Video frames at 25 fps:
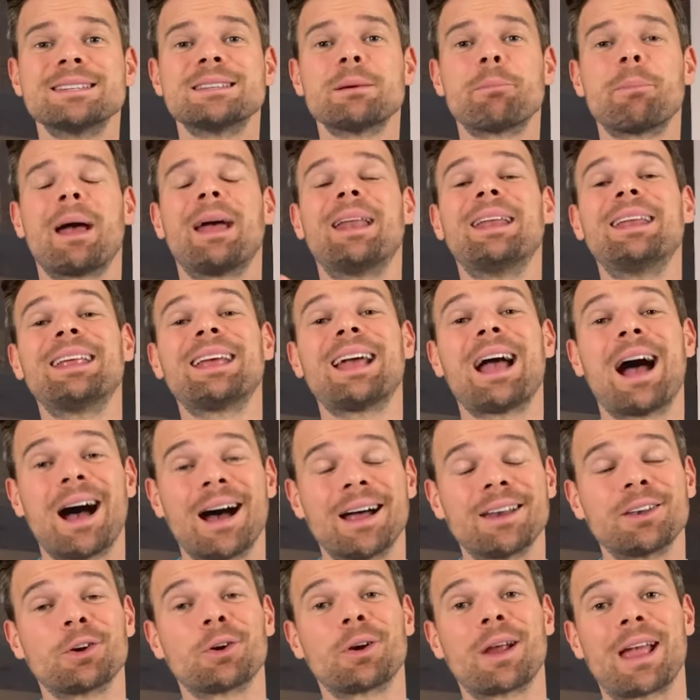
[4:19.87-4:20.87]
depending
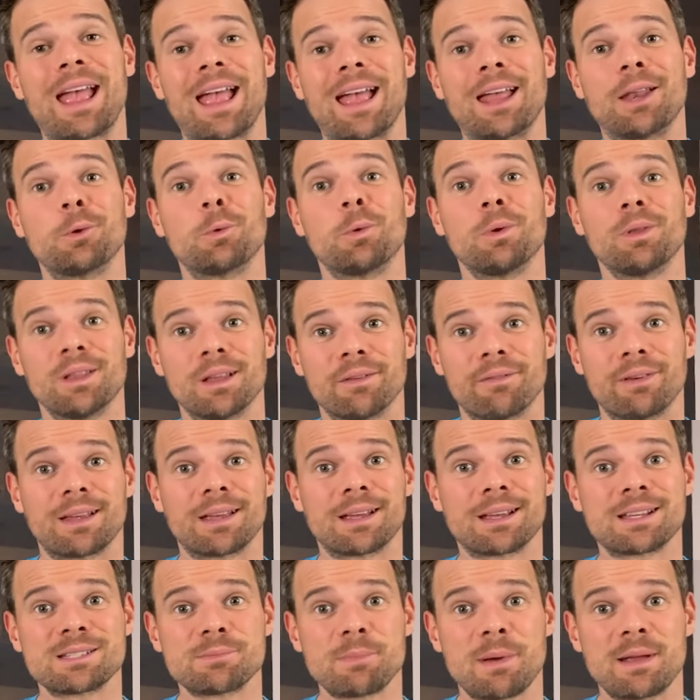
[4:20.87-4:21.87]
on your annual living
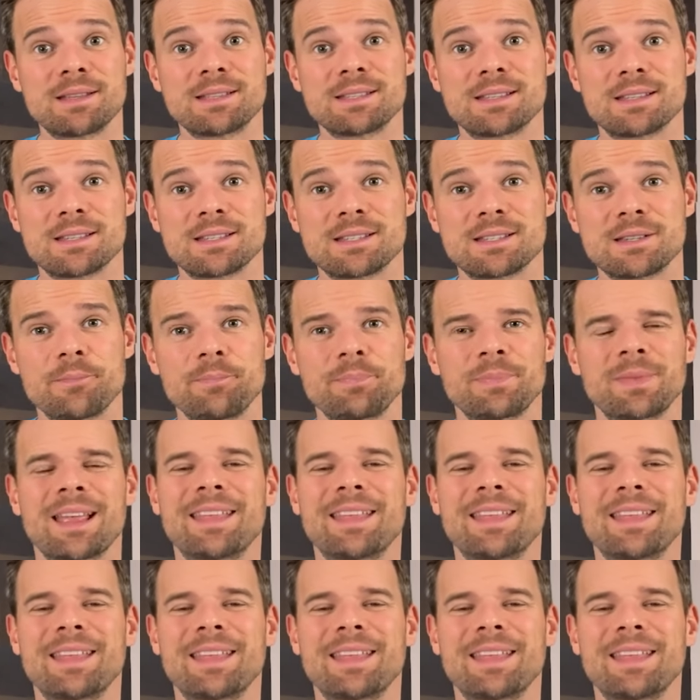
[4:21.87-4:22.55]
expenses.